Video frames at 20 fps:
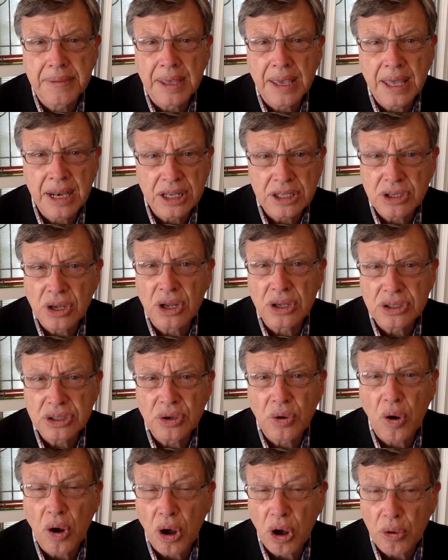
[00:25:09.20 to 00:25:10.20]
And it's
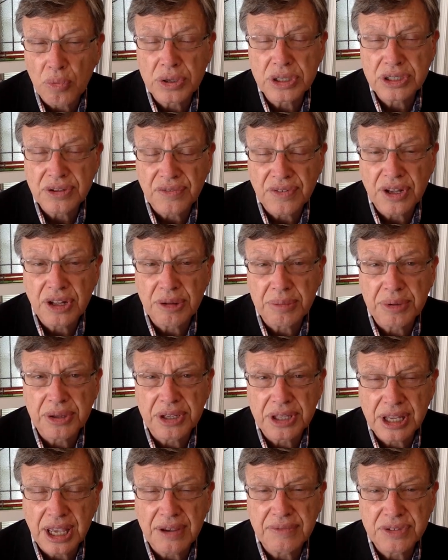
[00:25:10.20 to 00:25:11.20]
also always available
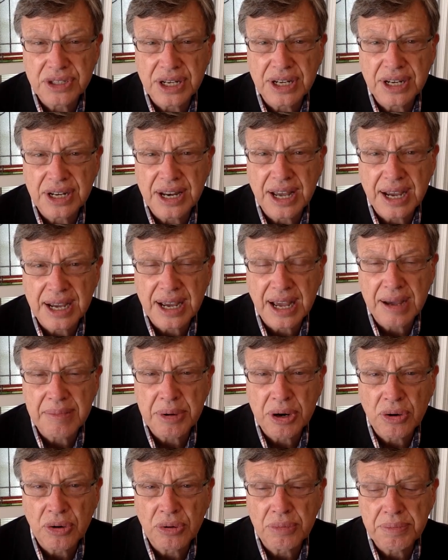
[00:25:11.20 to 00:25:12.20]
at
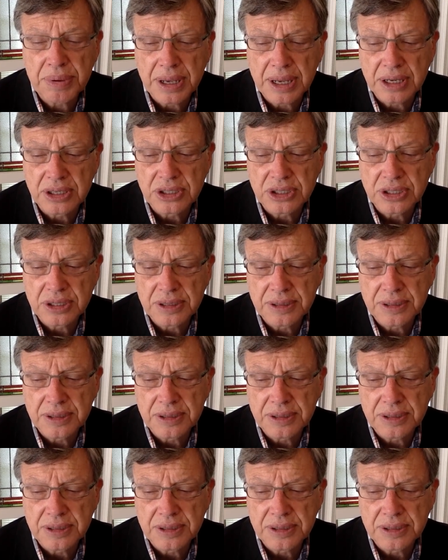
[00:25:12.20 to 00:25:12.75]
DaveJanda.com, our homepage.